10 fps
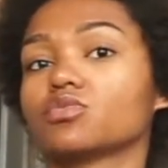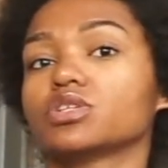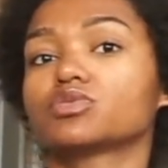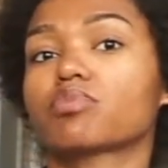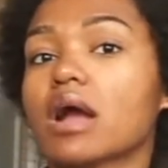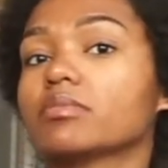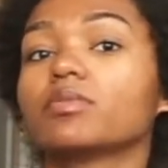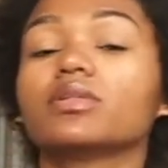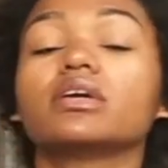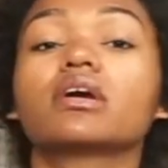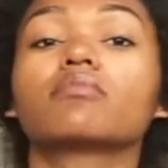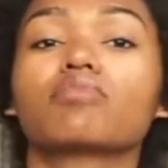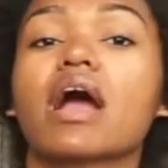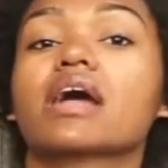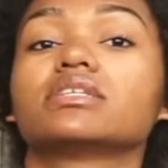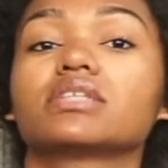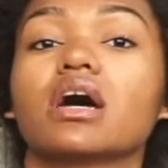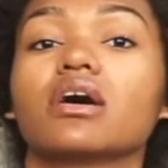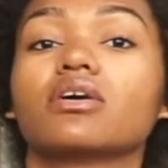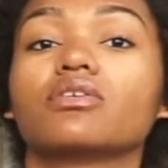which probably comprised
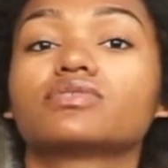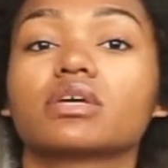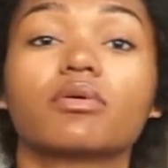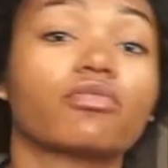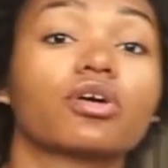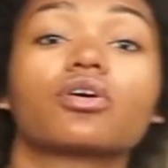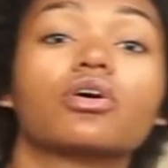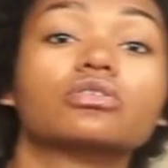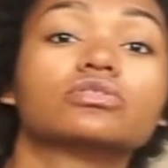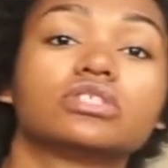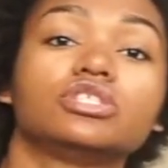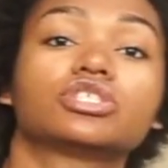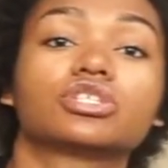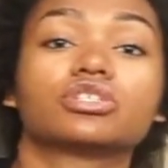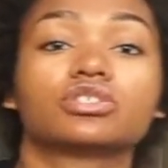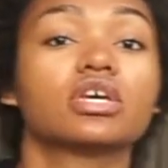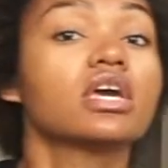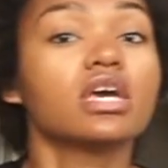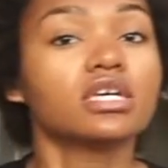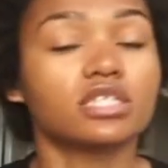of some of her old t-shirts,
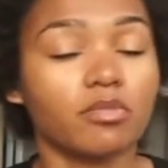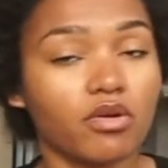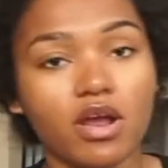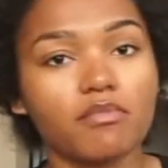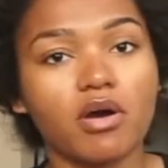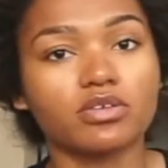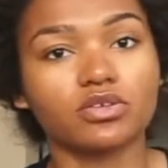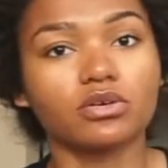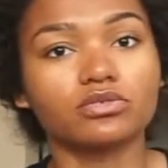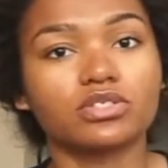some of Grandpa's old